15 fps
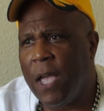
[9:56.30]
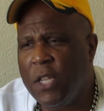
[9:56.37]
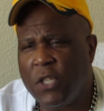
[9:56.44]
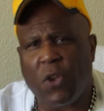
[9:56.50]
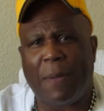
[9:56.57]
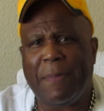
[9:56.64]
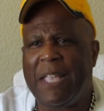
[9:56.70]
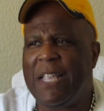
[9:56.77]

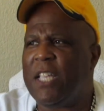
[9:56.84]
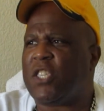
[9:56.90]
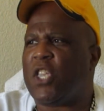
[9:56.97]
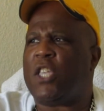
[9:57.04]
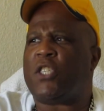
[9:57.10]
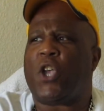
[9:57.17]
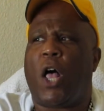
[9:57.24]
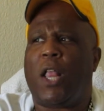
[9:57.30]
So I mean,
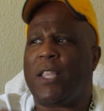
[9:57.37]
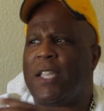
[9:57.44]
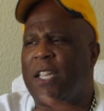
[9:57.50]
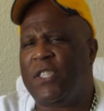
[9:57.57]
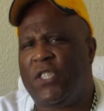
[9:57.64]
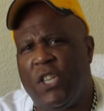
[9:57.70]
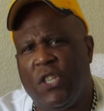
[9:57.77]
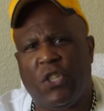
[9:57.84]
it's all
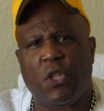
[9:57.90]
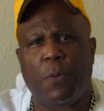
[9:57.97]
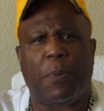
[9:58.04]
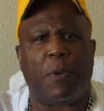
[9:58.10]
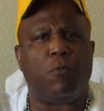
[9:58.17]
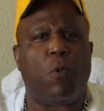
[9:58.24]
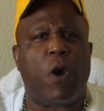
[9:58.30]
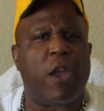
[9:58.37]
contingent
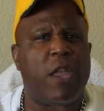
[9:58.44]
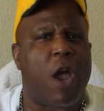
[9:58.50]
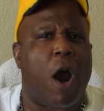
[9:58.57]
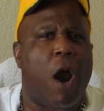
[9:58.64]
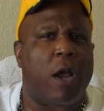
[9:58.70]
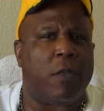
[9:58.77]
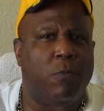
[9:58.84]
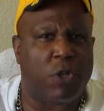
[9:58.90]
upon where you
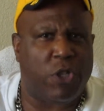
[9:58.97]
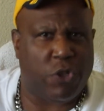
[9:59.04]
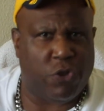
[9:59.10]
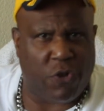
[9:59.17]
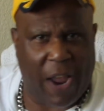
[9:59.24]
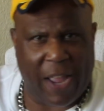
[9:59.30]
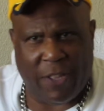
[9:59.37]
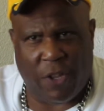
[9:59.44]
are and what you're
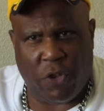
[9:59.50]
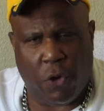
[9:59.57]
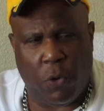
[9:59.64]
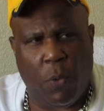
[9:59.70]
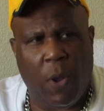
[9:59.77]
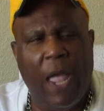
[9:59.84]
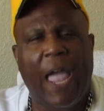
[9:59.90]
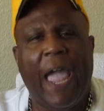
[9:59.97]
trying to do.
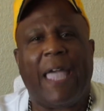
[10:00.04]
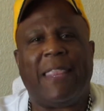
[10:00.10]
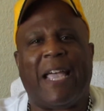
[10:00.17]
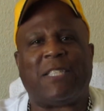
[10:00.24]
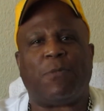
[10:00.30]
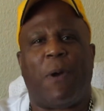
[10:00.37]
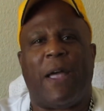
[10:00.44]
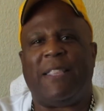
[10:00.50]

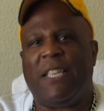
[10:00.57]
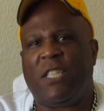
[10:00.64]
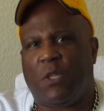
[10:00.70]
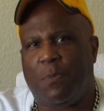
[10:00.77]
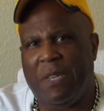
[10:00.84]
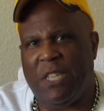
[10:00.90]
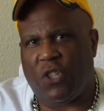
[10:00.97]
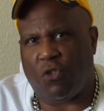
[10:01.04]
That's why it needs
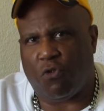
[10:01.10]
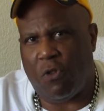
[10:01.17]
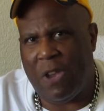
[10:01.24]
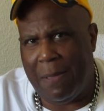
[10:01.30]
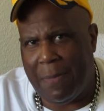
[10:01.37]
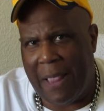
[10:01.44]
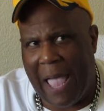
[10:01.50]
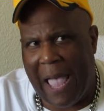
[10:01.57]
to be
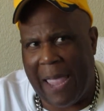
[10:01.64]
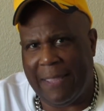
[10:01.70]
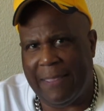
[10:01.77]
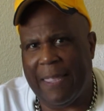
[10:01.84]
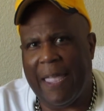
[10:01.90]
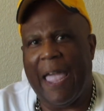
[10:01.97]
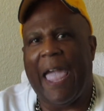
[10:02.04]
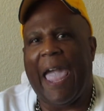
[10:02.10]
streamlined
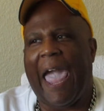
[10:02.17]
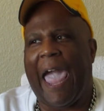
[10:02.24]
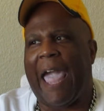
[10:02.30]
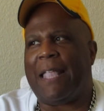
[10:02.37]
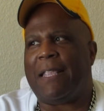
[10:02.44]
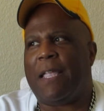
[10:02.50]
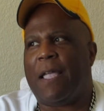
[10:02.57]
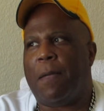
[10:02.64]

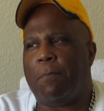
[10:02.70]
and